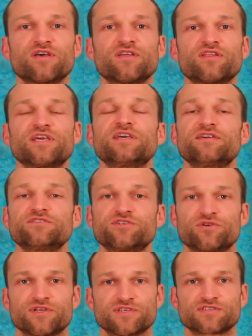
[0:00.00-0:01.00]
the
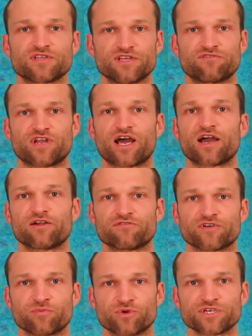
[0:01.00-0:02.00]
easier it is to live in a higher
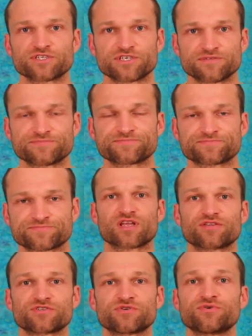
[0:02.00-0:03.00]
vibration.
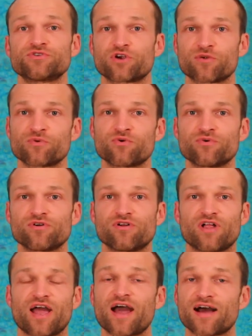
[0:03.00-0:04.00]
So Dharma
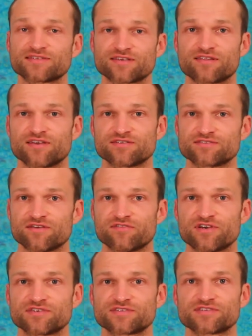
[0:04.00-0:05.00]
will ask things of
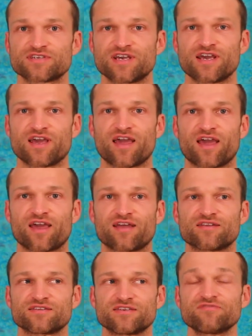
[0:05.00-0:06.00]
us
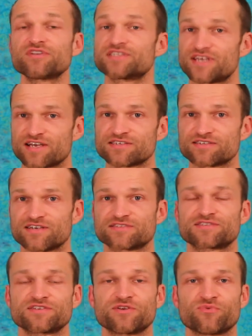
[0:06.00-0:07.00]
and even test
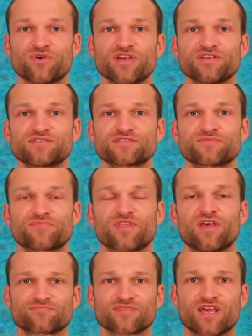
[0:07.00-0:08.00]
us in ways.
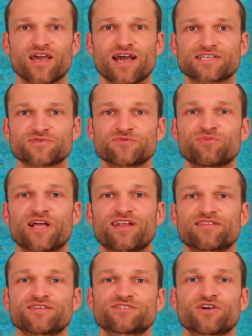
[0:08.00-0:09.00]
As I was
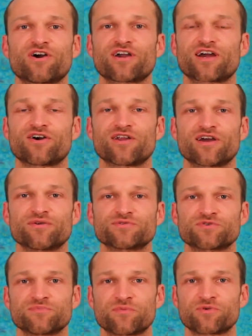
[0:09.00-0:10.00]
planning this talk out, I was
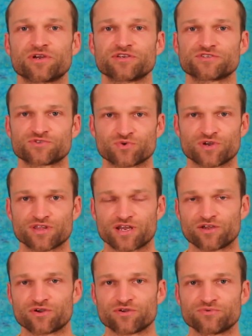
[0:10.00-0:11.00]
remembering a story that I
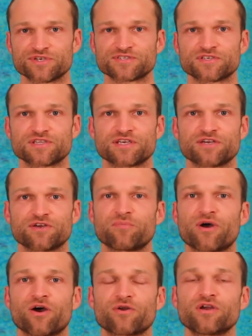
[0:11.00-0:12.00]
heard recently
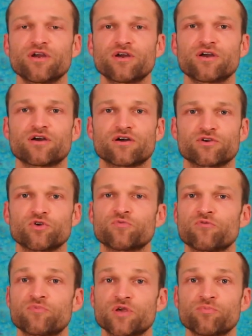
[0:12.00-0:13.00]
about a group
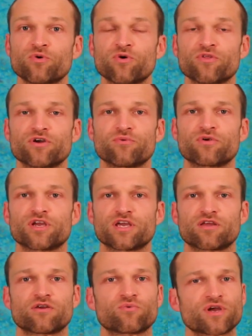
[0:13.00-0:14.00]
of people that were
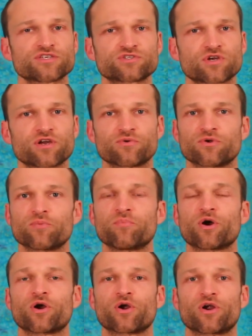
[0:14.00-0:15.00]
in a restaurant or a
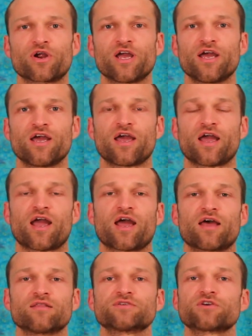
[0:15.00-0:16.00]
bar,
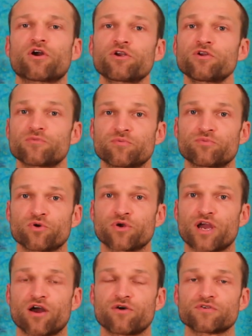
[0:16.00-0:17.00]
and this argument broke
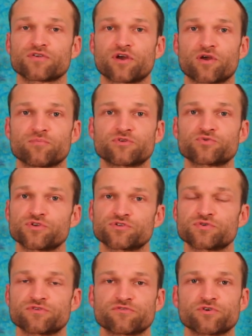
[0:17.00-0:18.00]
out between
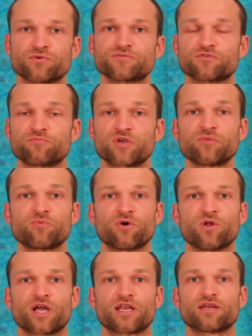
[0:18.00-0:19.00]
two different groups of
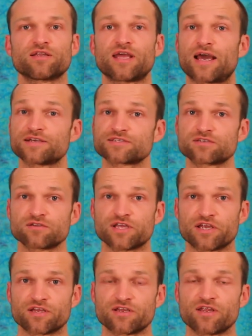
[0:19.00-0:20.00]
people, and it
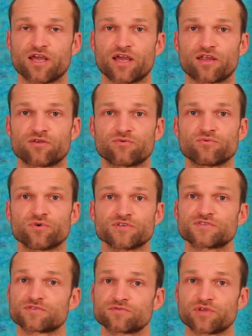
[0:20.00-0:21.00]
escalated and
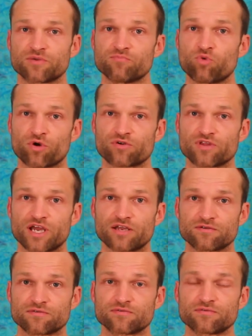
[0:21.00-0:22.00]
was like
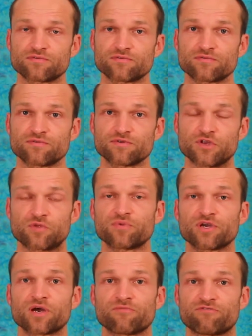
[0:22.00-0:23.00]
borderline going to
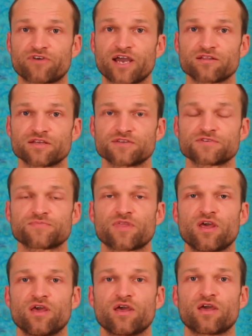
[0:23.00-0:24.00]
become violent.
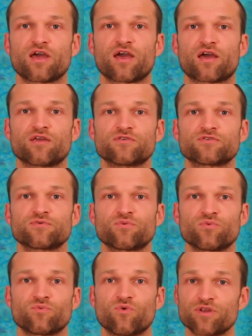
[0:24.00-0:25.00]
And
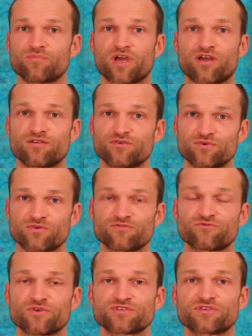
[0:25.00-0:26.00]
one man, who
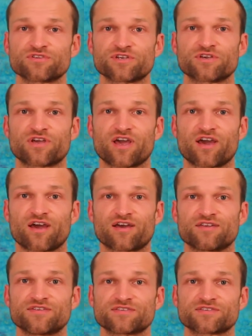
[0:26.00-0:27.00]
fortunately
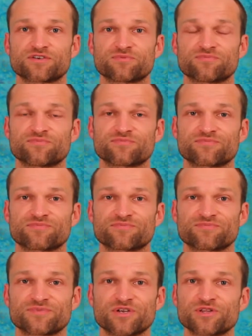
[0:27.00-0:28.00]
had some
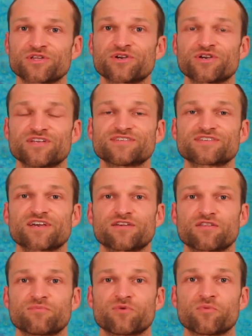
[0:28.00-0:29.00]
clear insight
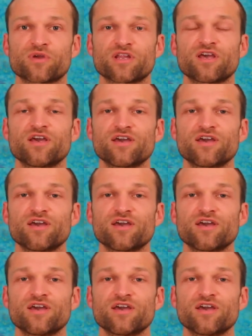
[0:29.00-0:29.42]
in the moment,